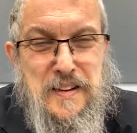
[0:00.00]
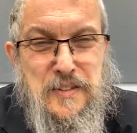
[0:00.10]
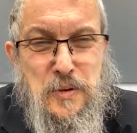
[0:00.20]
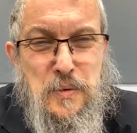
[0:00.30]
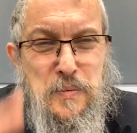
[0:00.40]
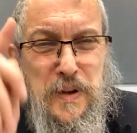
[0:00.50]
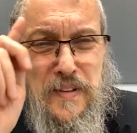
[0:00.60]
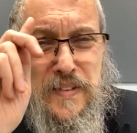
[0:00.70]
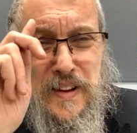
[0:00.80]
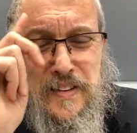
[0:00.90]
So when we
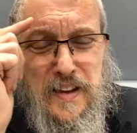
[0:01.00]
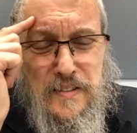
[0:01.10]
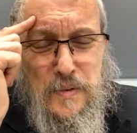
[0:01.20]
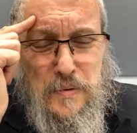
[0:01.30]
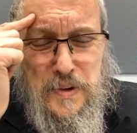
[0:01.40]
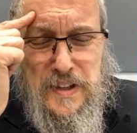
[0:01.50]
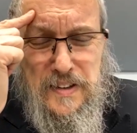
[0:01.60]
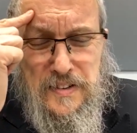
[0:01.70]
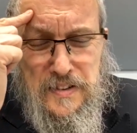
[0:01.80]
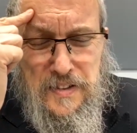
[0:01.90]
have that, what we
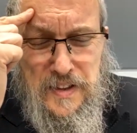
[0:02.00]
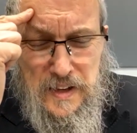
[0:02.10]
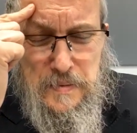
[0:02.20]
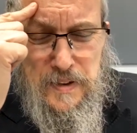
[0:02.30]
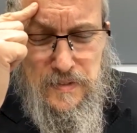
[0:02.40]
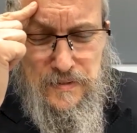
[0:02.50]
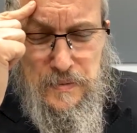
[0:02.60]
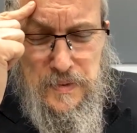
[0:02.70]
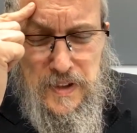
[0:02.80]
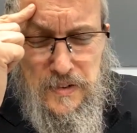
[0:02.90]
need to think about
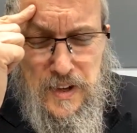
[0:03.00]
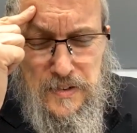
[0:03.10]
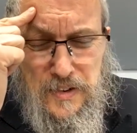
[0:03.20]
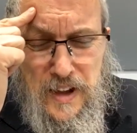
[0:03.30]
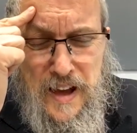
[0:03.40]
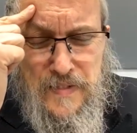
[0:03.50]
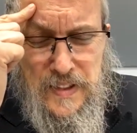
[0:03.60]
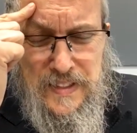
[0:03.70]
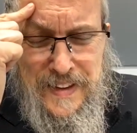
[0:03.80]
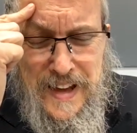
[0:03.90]
from today's class is to have
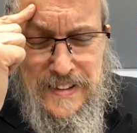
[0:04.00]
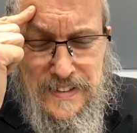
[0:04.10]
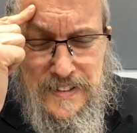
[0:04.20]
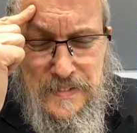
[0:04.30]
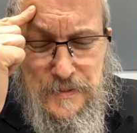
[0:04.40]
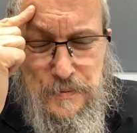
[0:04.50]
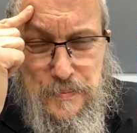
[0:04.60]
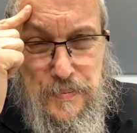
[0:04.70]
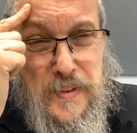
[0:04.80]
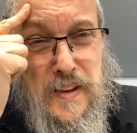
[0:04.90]
intent,
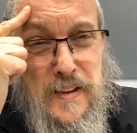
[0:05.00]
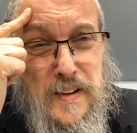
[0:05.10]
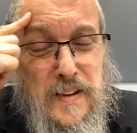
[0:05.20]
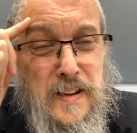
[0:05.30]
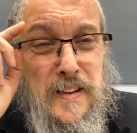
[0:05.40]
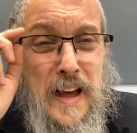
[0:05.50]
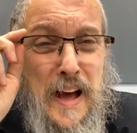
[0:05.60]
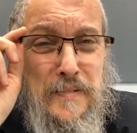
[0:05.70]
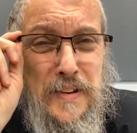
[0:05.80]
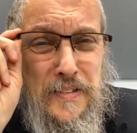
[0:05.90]

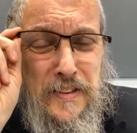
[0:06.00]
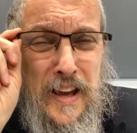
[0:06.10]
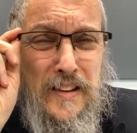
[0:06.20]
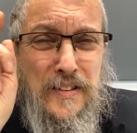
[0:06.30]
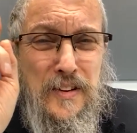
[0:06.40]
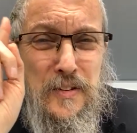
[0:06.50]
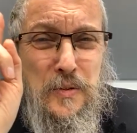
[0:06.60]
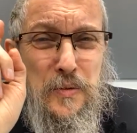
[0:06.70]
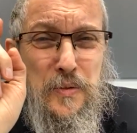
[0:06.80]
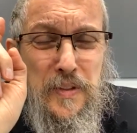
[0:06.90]
have intent to
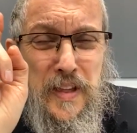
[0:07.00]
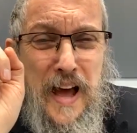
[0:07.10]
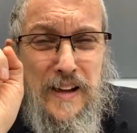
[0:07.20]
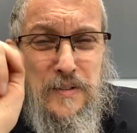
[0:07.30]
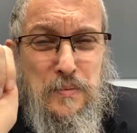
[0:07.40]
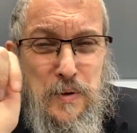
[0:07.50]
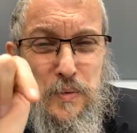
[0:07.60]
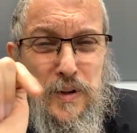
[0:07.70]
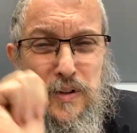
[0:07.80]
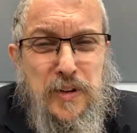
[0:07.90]
do that when
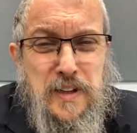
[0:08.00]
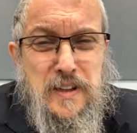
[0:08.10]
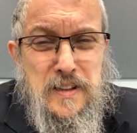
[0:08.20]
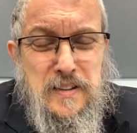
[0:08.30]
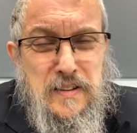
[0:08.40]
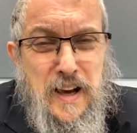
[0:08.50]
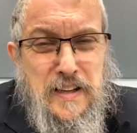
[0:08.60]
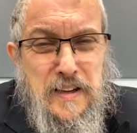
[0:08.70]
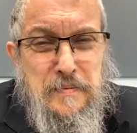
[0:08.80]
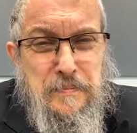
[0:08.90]
we're learning
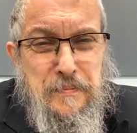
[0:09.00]
Tanya.